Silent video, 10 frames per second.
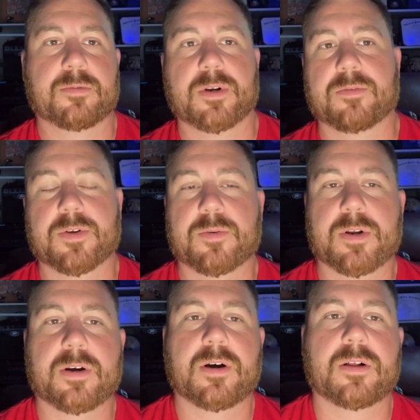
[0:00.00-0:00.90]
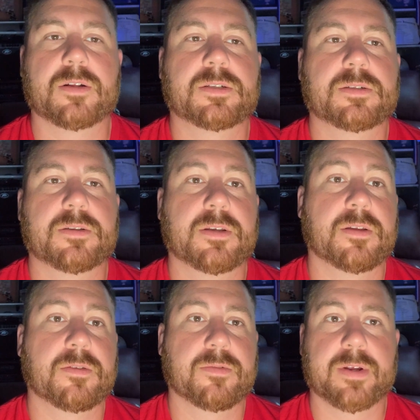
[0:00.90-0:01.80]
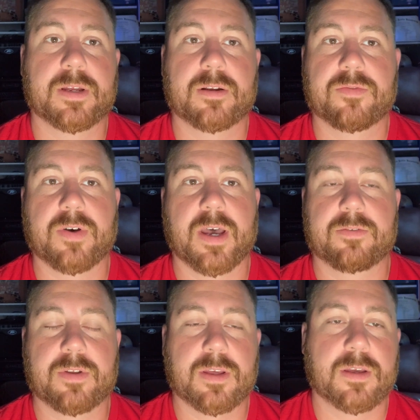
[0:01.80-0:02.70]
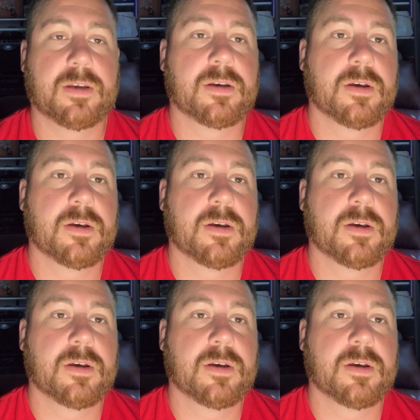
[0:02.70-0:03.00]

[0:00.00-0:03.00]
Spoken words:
whatever you want to call it, the 3D to 5D.